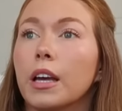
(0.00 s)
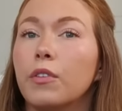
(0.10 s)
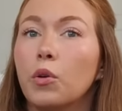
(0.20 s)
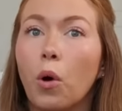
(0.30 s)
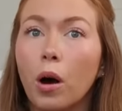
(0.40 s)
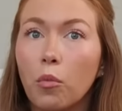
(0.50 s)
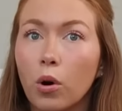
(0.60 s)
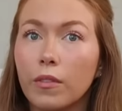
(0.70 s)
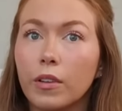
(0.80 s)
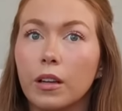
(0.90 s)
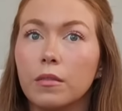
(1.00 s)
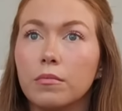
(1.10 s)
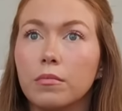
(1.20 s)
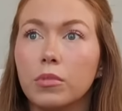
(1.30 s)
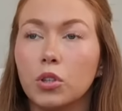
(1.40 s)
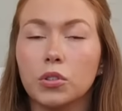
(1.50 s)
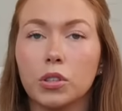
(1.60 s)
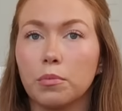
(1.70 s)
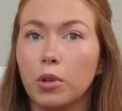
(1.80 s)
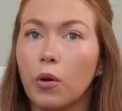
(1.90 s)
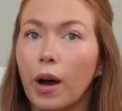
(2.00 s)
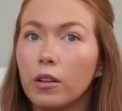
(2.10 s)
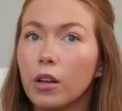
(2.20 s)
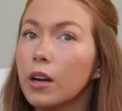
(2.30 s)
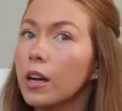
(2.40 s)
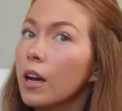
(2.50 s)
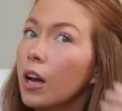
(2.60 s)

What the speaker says: If you want more of a looser blowout look,